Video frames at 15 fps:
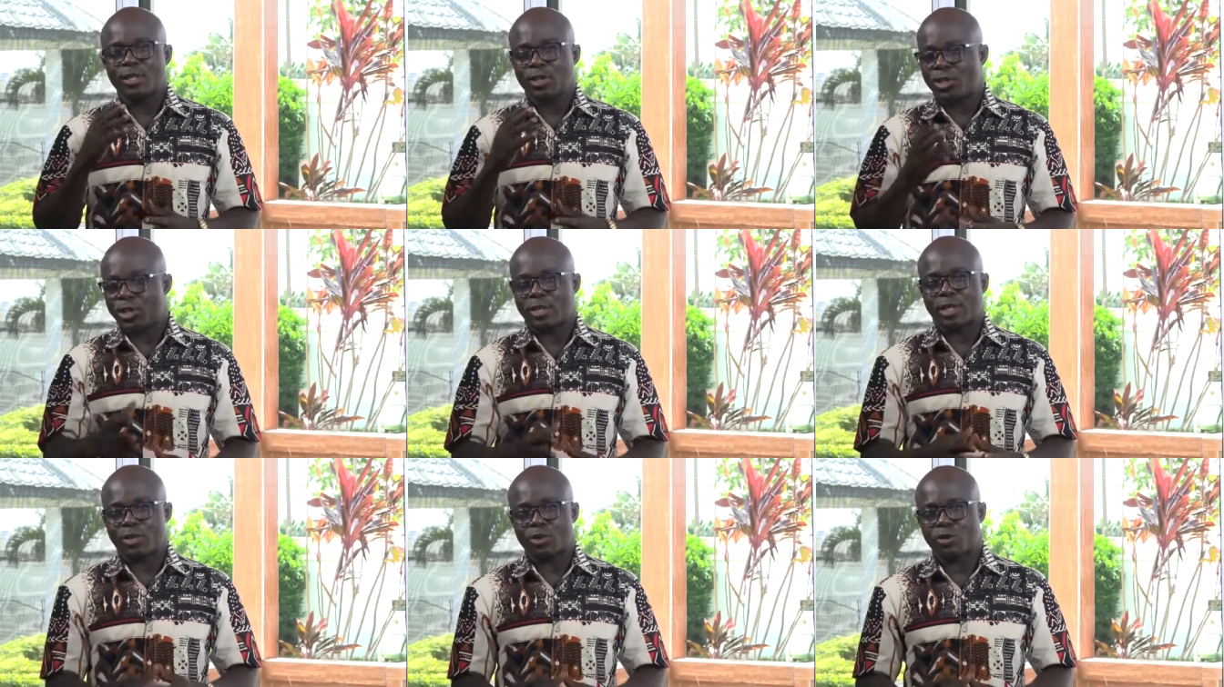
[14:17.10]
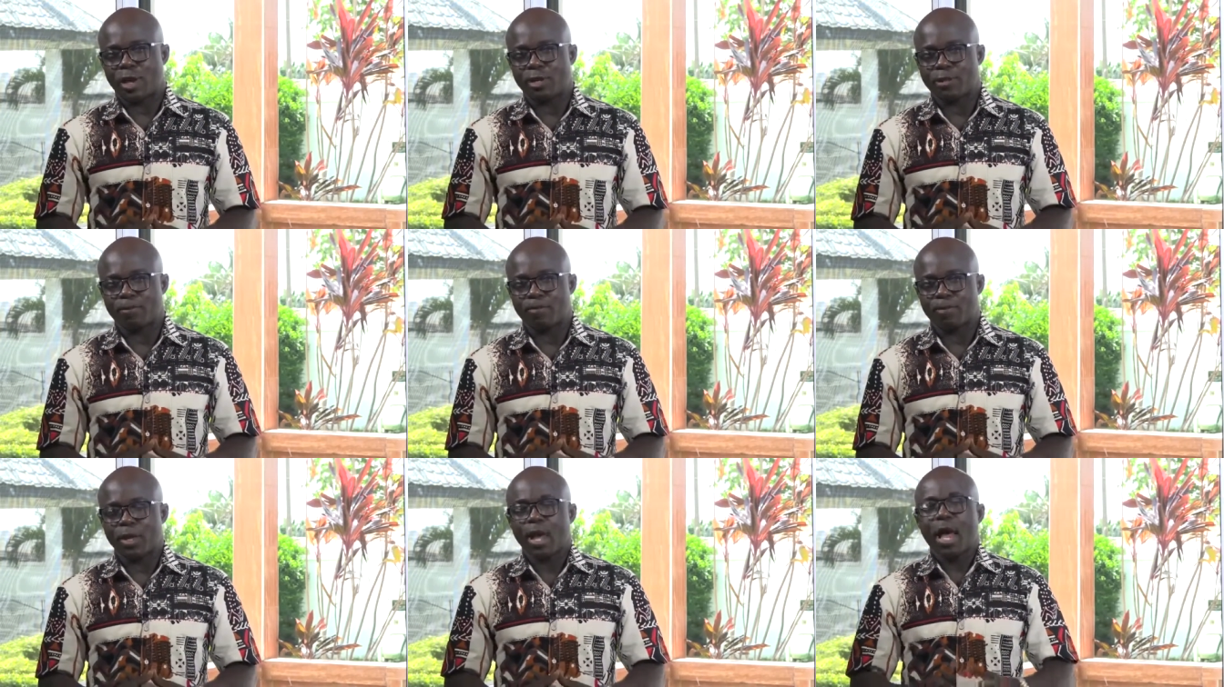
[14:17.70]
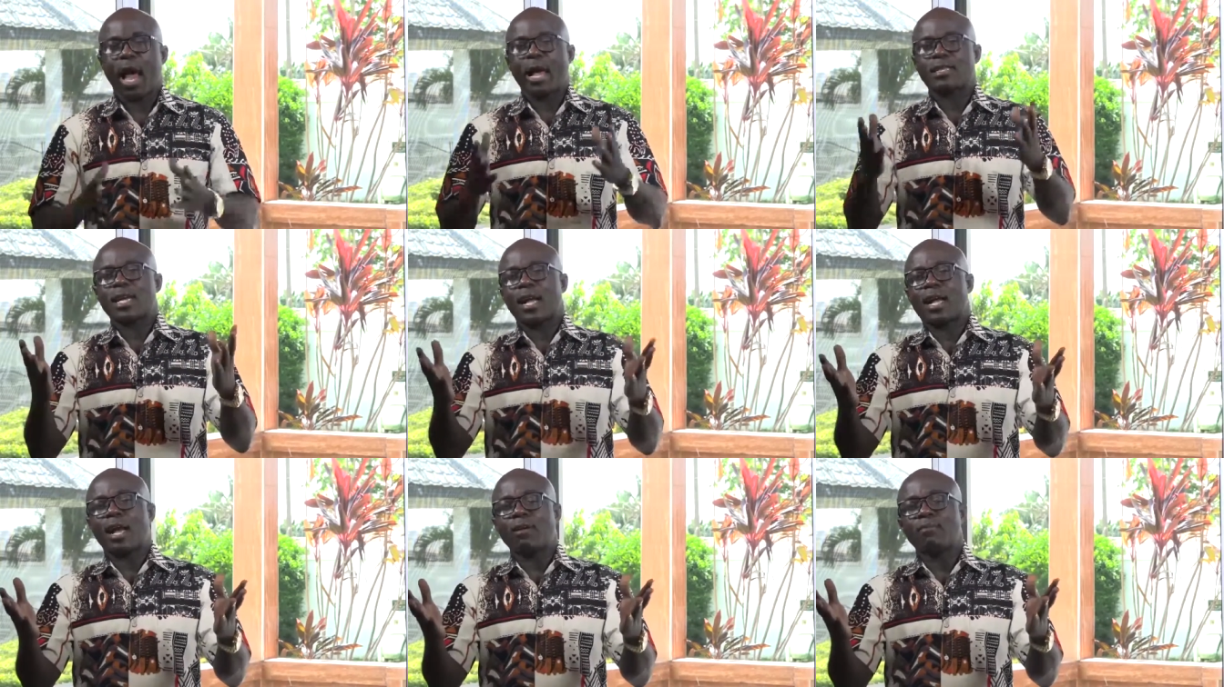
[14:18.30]
Jesus Christ. As
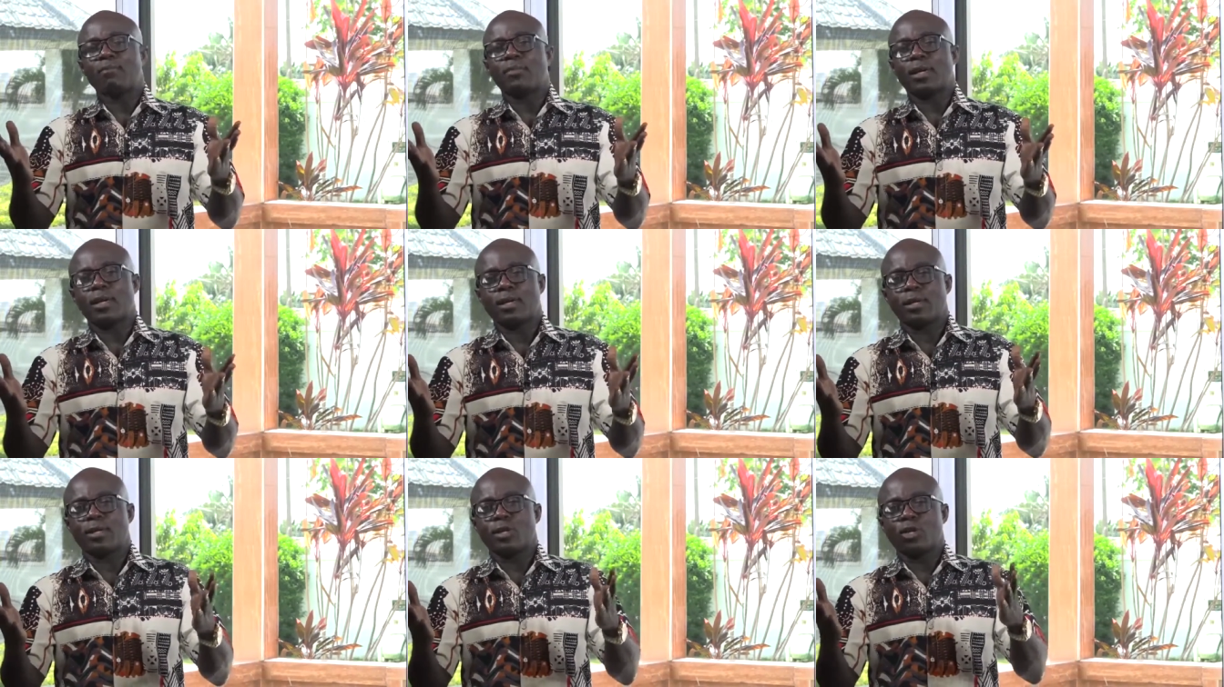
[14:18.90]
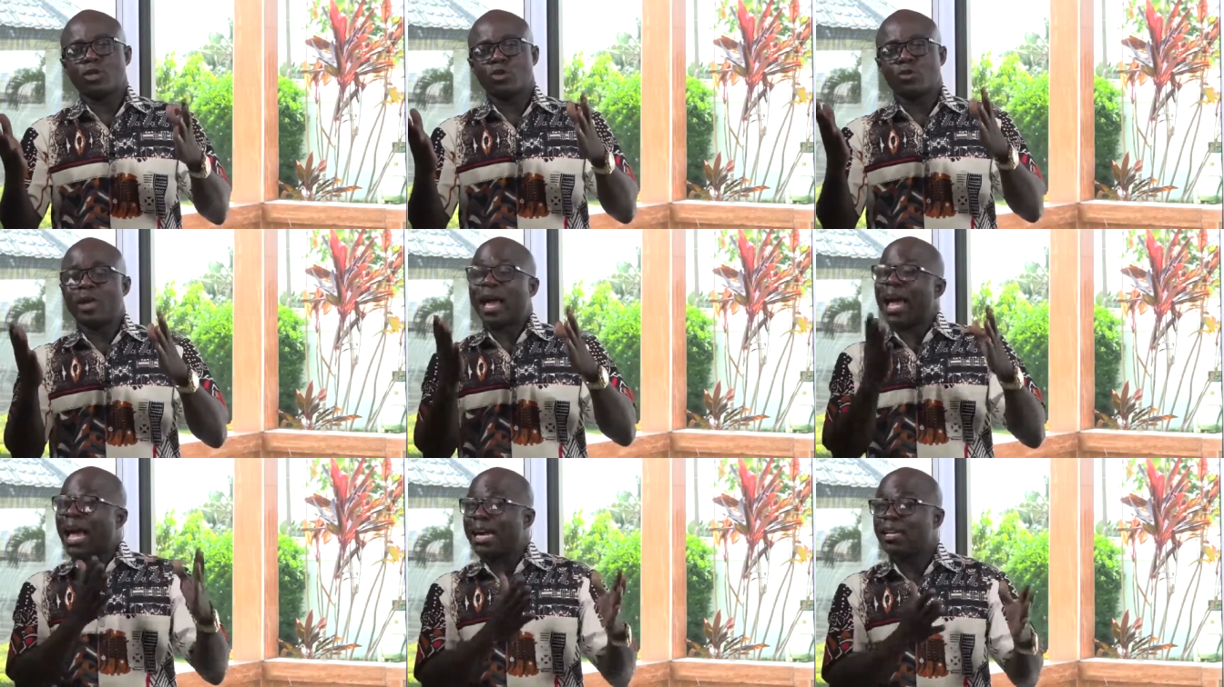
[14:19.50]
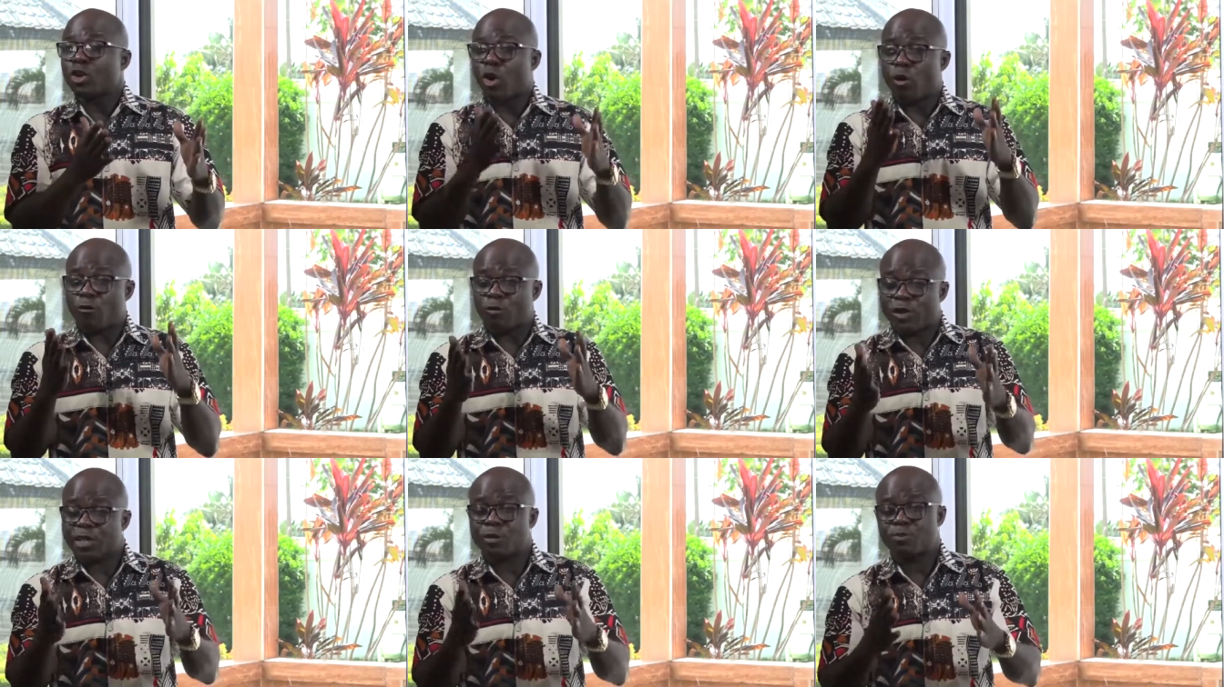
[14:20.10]
I come to the end
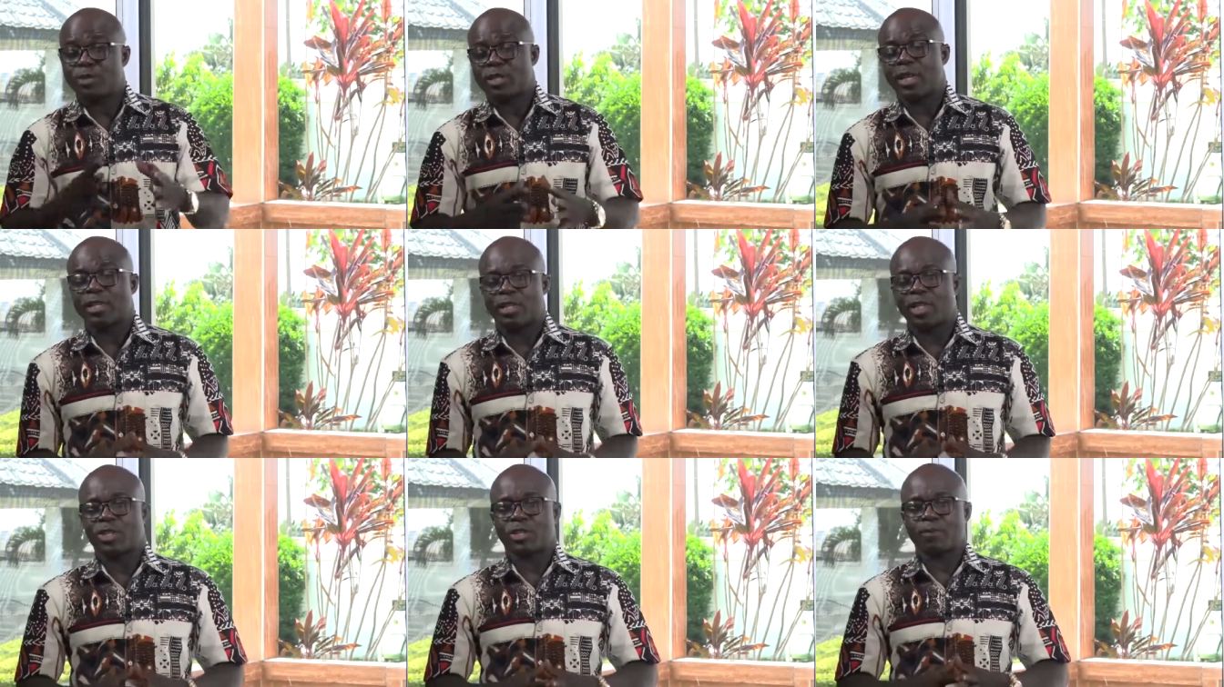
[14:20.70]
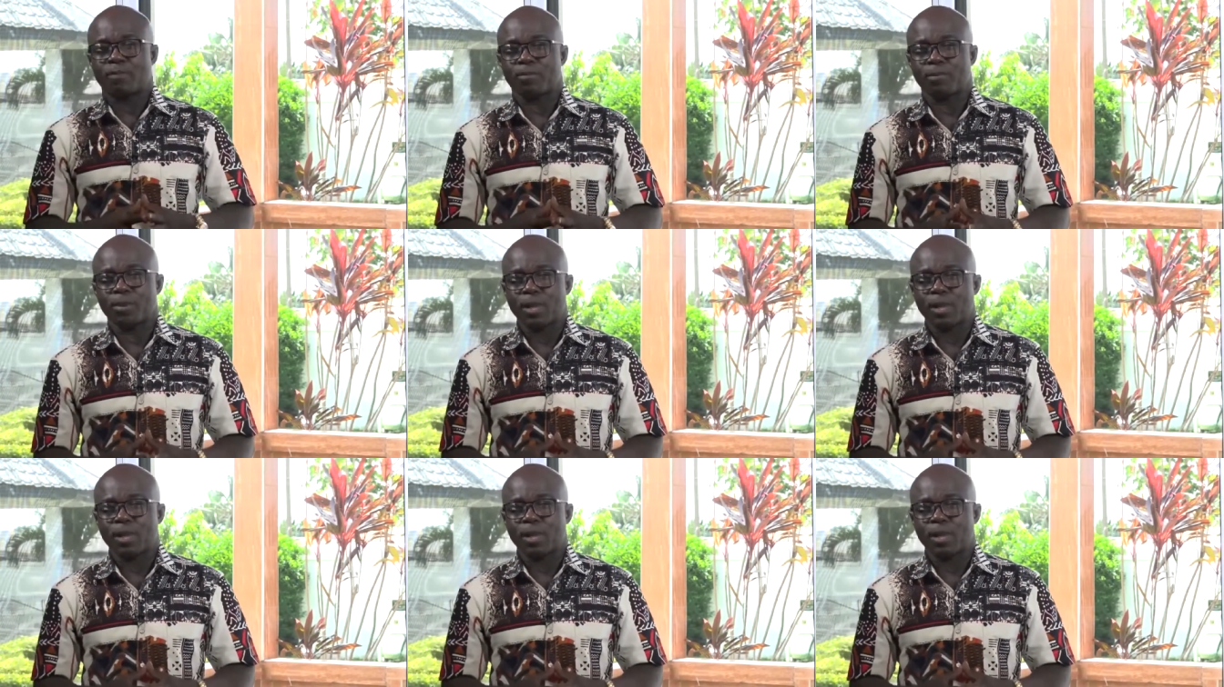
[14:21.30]
of this presentation,